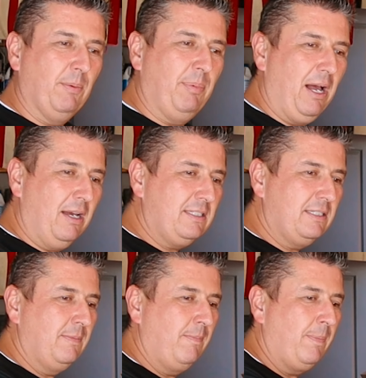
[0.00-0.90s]

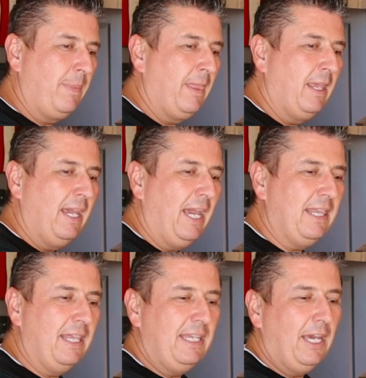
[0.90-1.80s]
box,
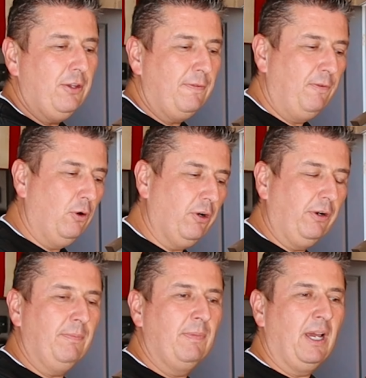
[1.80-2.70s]
and then the other
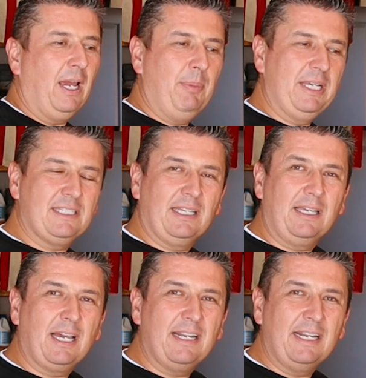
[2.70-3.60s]
4 I basically
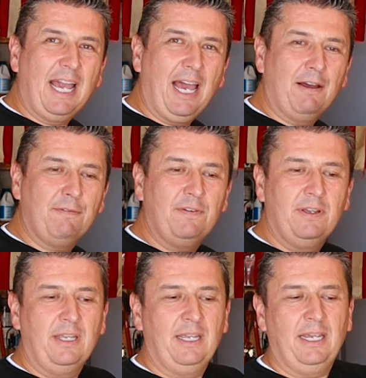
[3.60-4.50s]
cut in half,
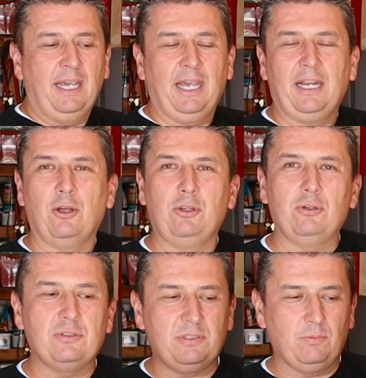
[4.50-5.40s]
and I'll
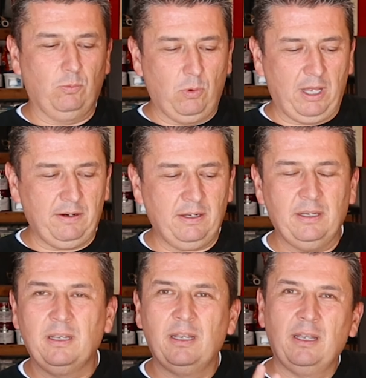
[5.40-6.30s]
use 1
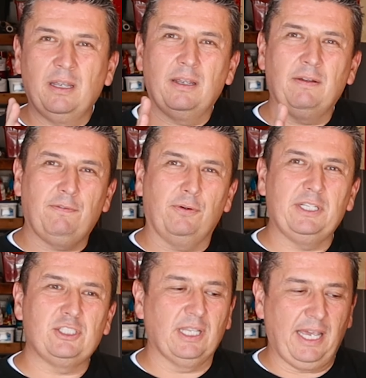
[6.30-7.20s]
for
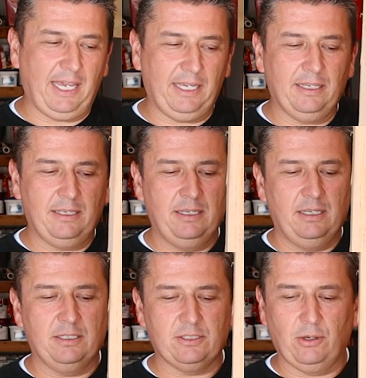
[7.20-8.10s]
each leg.
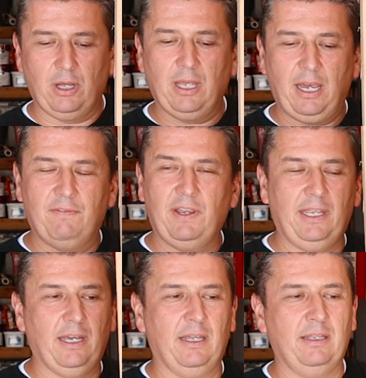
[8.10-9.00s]
So I'll have
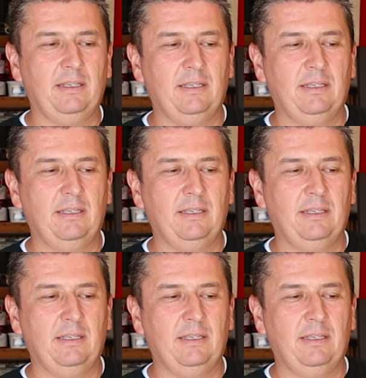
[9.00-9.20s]
a,